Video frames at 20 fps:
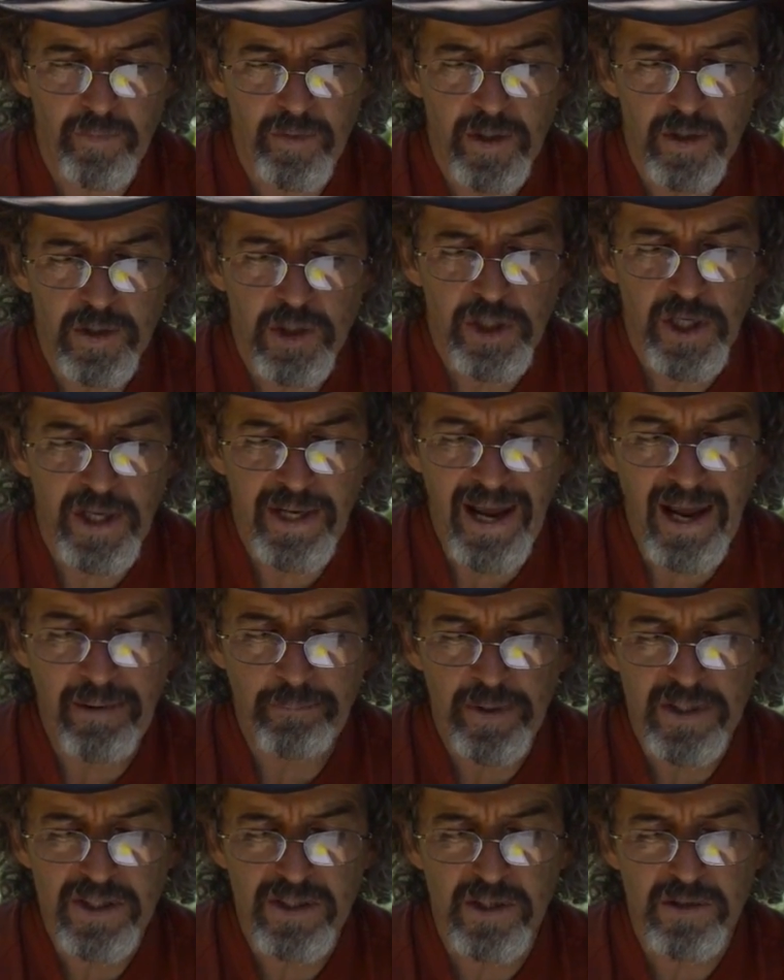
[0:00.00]

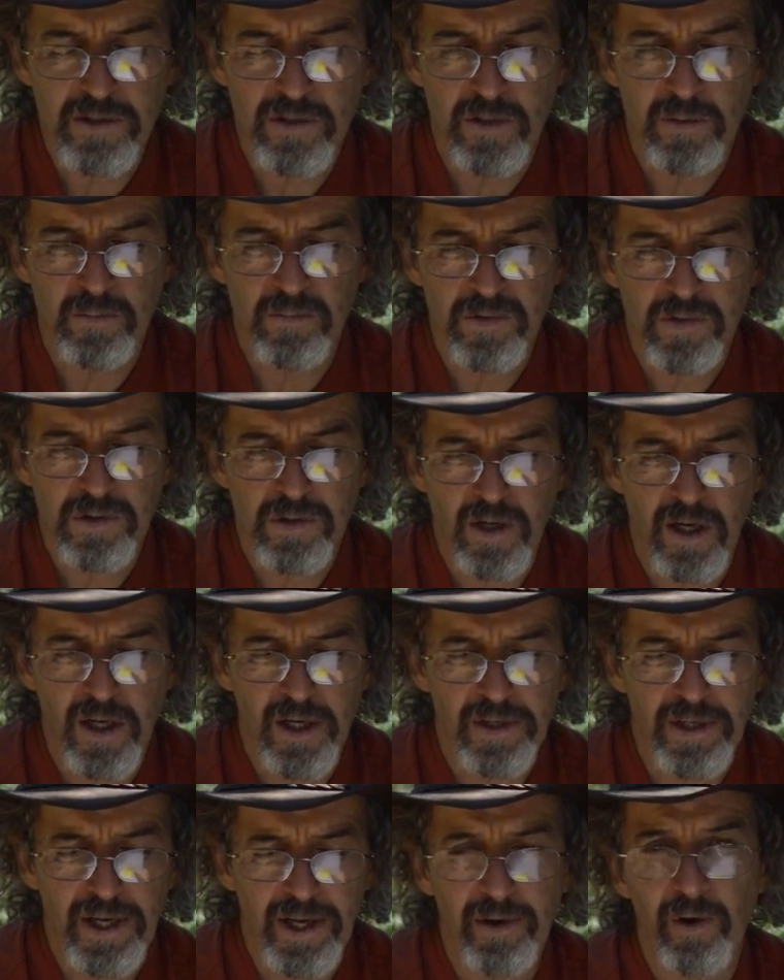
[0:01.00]
Shinampa systems
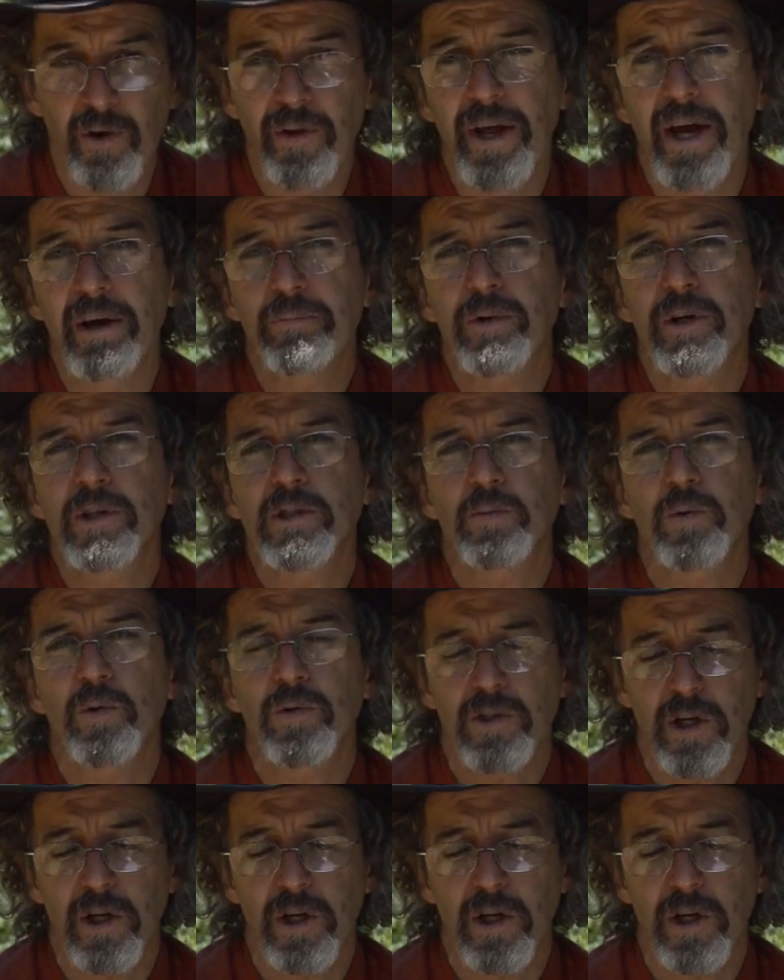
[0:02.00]
are done on that principle.